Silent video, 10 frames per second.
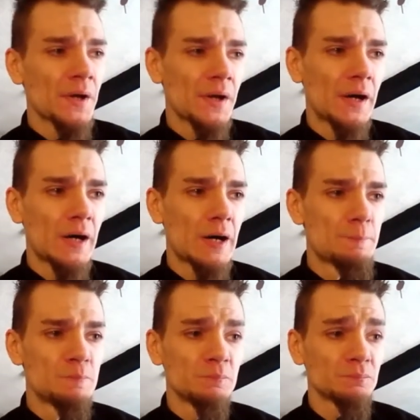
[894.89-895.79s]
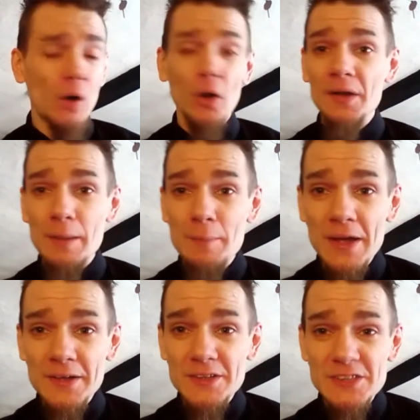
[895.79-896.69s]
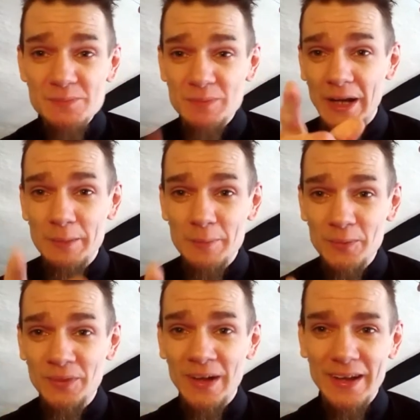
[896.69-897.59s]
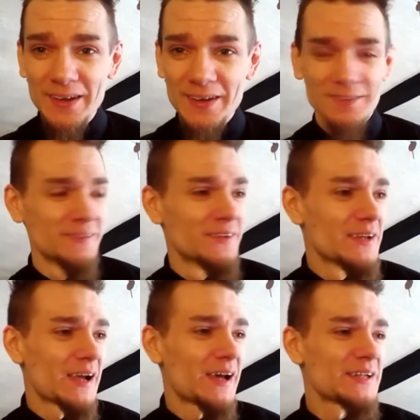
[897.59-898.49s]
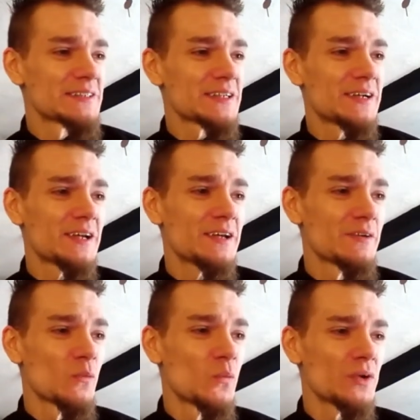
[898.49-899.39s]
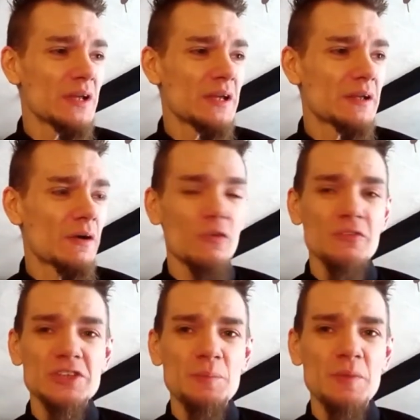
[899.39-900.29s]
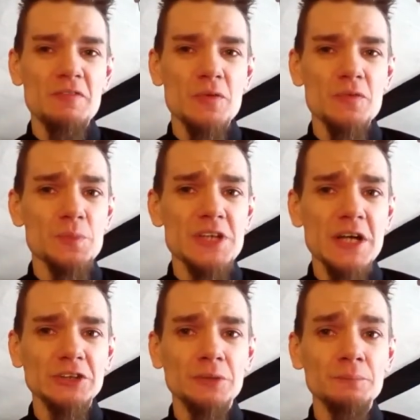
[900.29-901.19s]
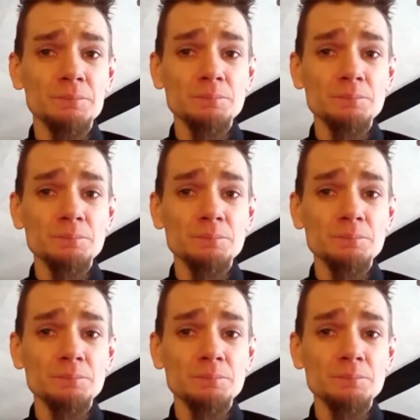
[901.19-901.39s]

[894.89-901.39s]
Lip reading: holiday makers, honeymoon, and would it offer some level of protection?